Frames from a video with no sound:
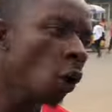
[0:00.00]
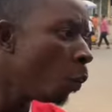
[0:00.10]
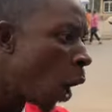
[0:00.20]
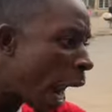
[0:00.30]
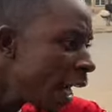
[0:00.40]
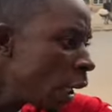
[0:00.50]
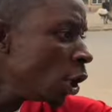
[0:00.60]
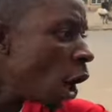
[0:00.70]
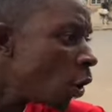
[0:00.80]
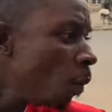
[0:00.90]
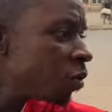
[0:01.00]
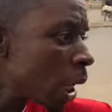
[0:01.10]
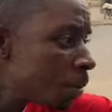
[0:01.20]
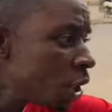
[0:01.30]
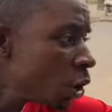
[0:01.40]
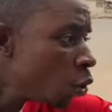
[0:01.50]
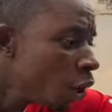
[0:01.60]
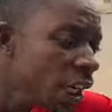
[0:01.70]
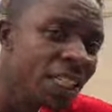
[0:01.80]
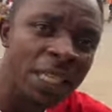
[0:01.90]
Buhari did not remove subsidy
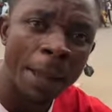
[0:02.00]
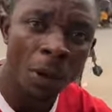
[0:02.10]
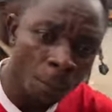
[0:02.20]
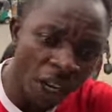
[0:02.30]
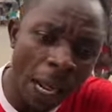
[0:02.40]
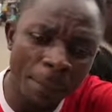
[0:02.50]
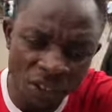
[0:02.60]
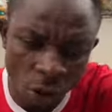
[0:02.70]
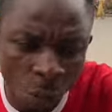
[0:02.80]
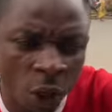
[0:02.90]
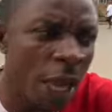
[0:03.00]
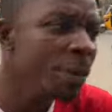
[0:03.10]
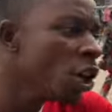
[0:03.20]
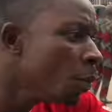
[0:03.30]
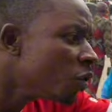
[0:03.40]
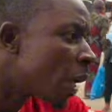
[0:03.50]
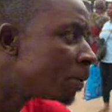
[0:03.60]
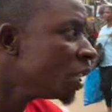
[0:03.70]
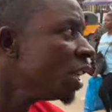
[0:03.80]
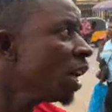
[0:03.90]
during his time. Bola Ahmed Tinubu came, he removed
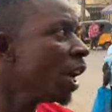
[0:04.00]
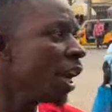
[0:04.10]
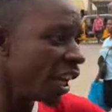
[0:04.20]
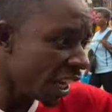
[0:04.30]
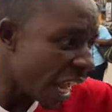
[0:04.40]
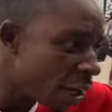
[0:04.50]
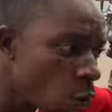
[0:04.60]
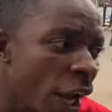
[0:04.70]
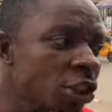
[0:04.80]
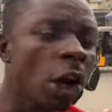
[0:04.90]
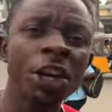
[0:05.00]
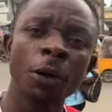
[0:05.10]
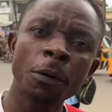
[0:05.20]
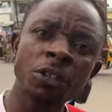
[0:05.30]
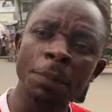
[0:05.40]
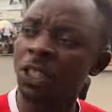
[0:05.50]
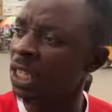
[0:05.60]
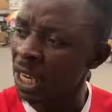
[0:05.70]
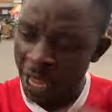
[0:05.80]
subsidy. Education, he removed subsidy.